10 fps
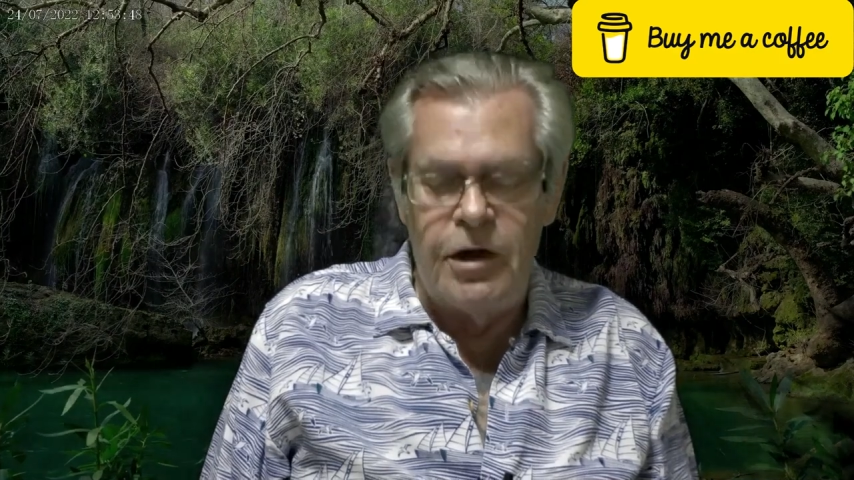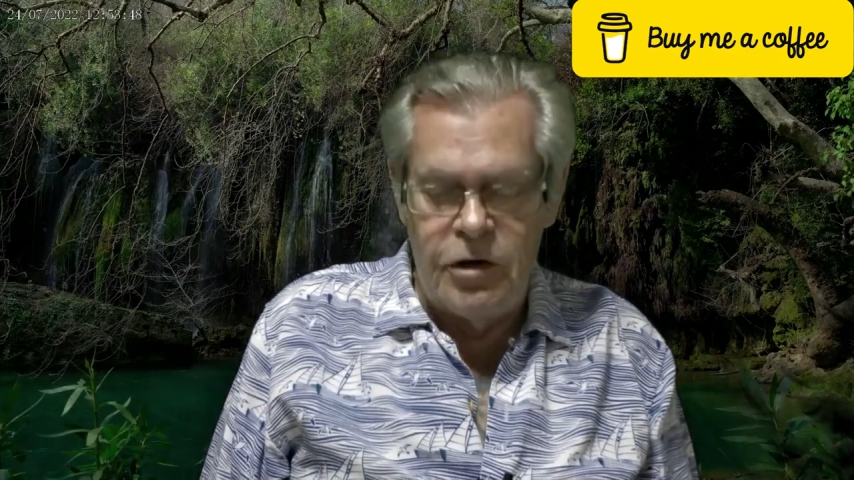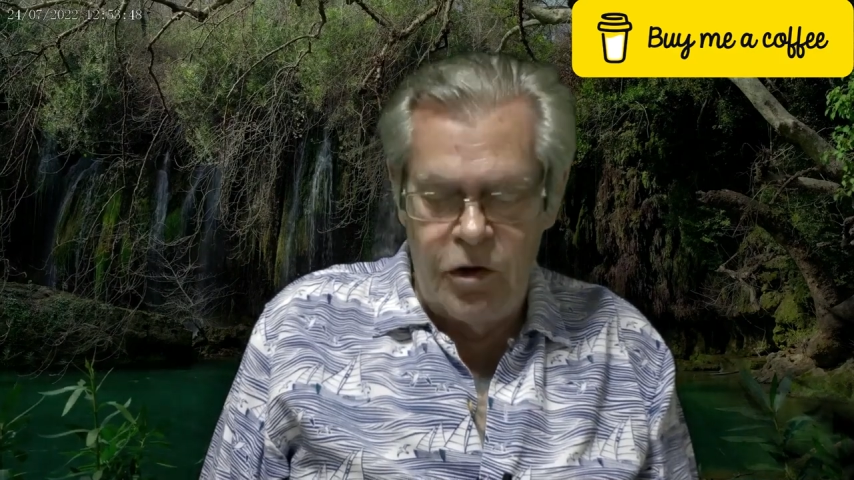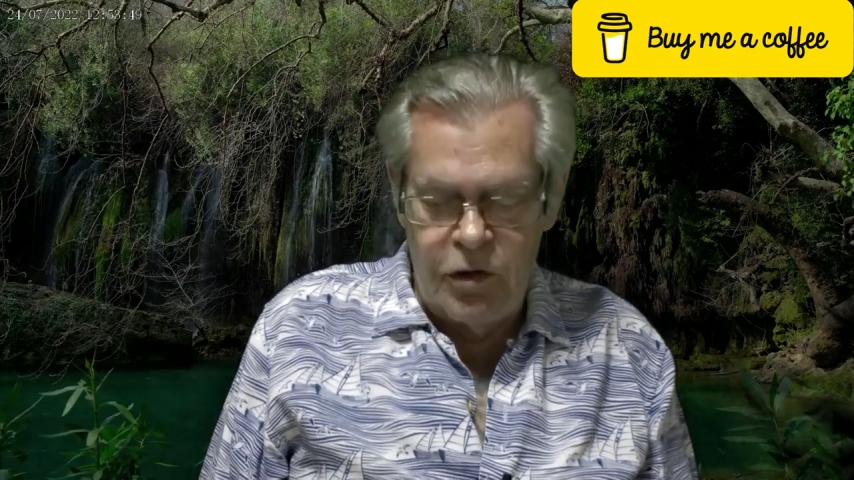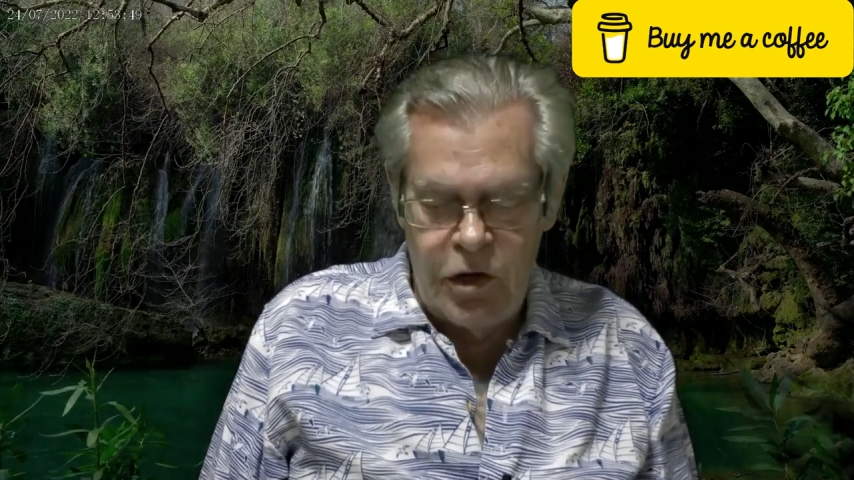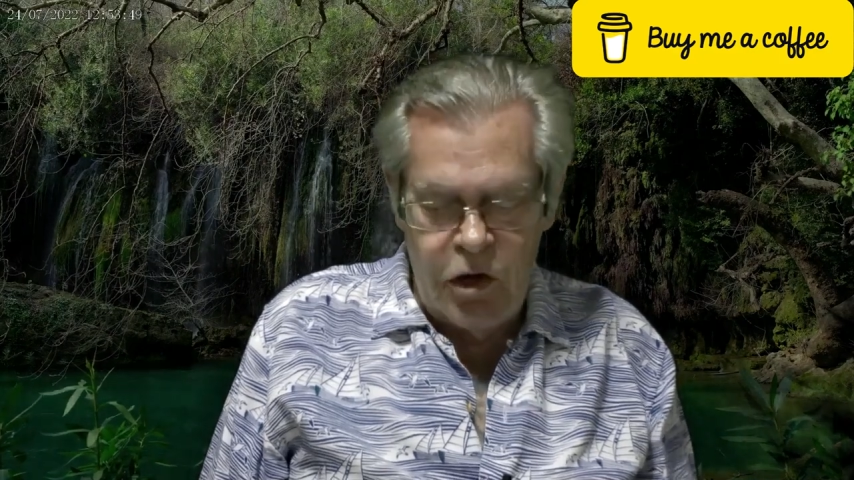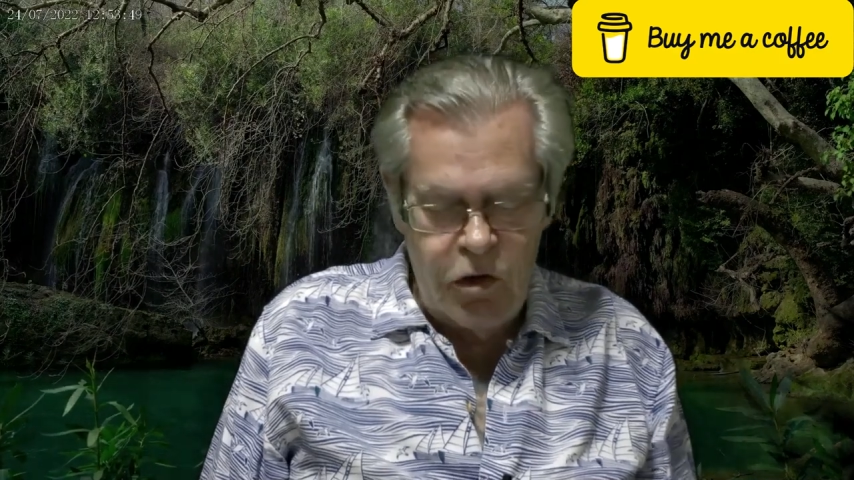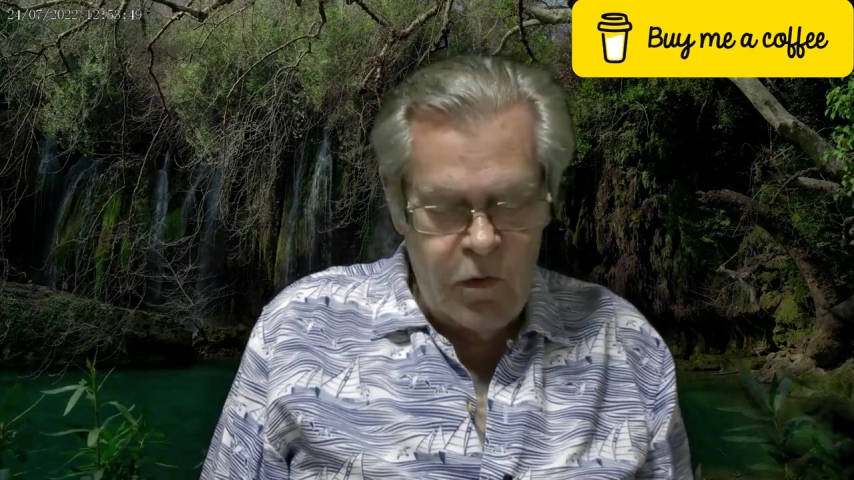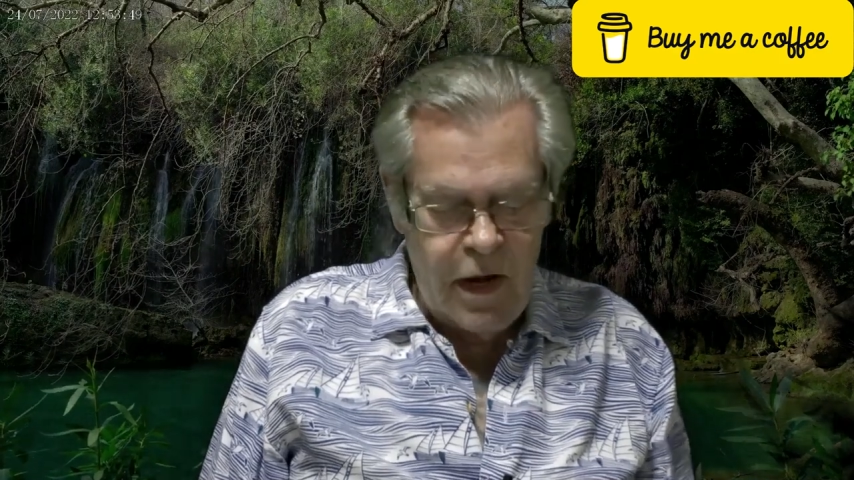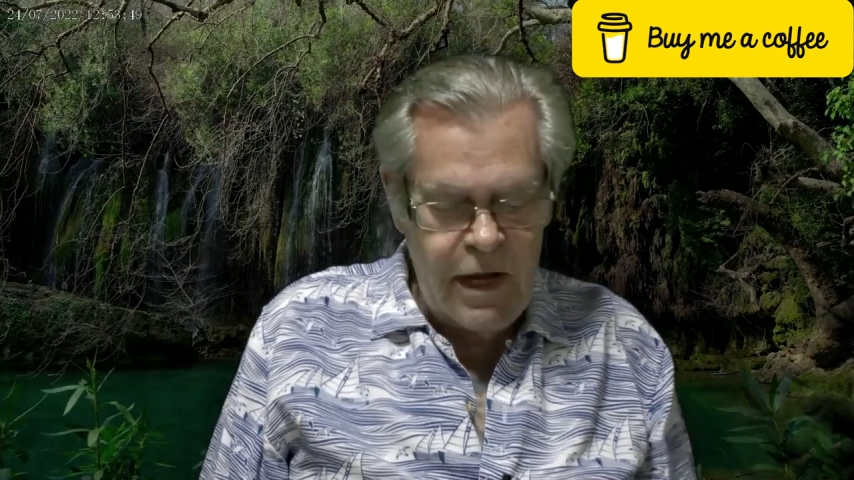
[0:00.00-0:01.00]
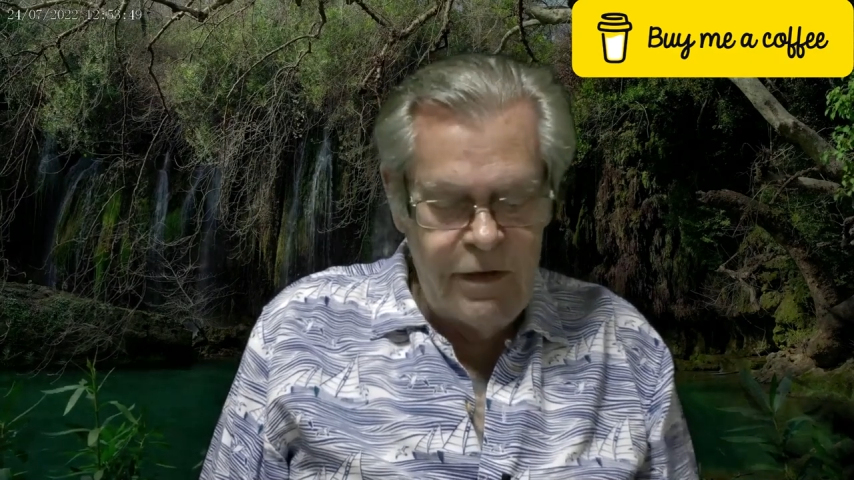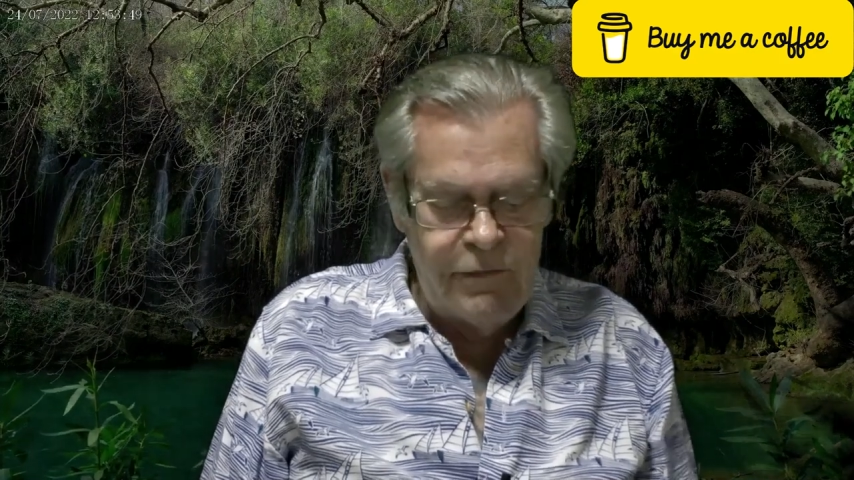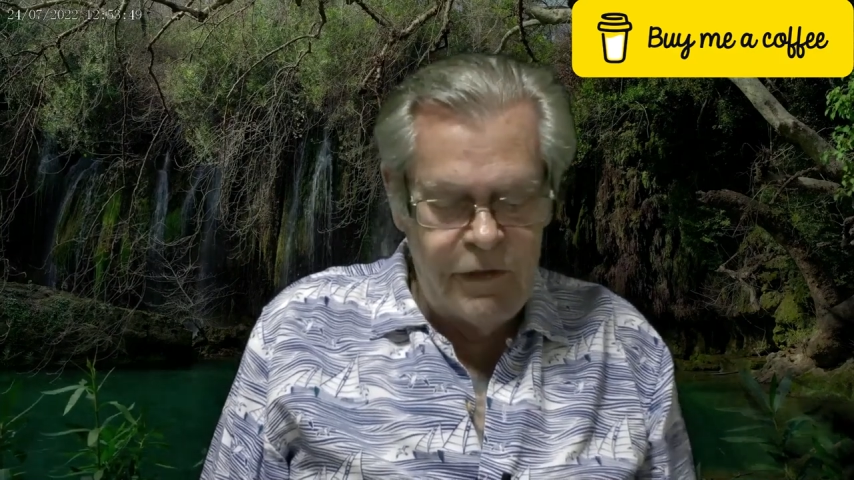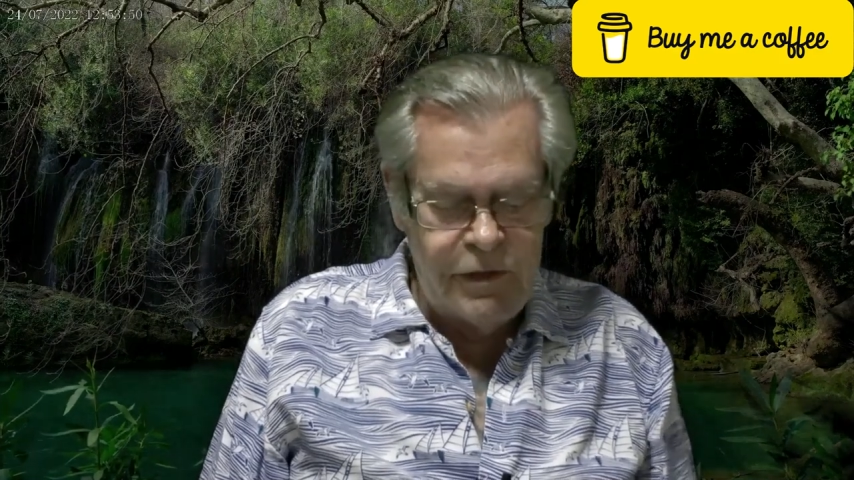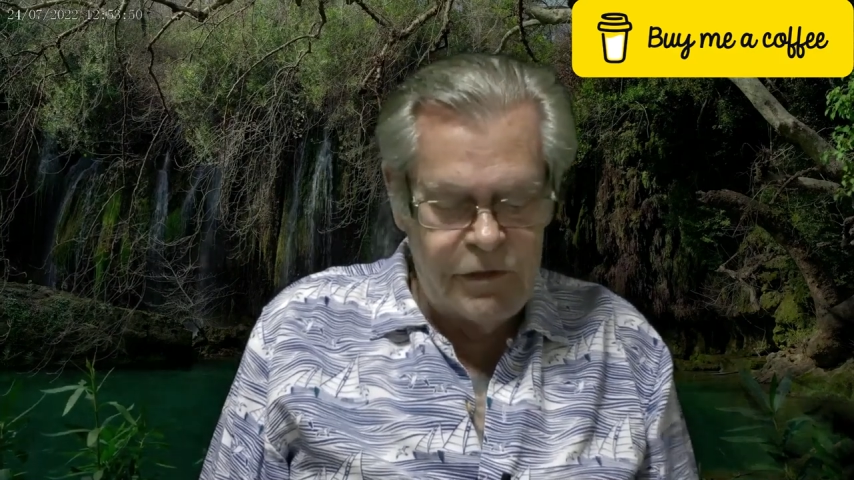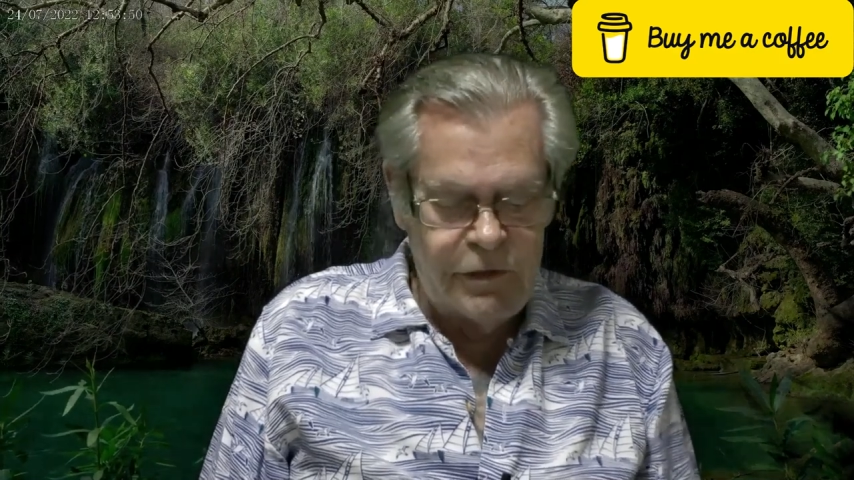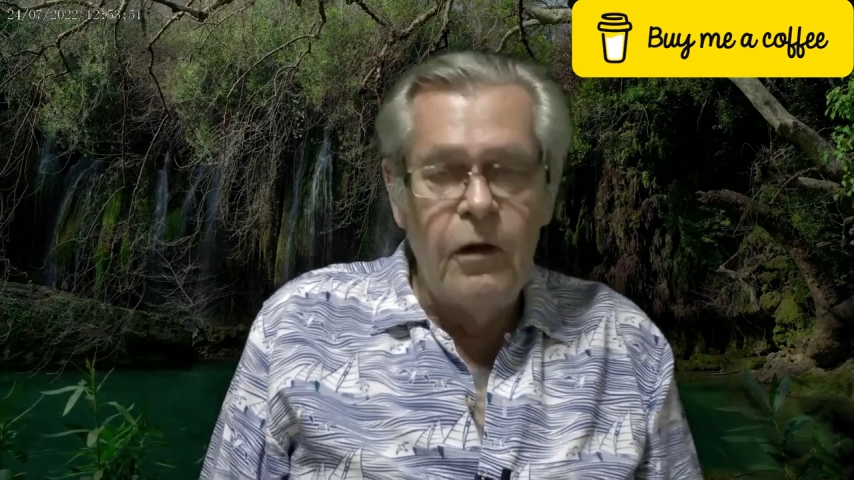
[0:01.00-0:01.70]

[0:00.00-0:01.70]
a non-OA visa.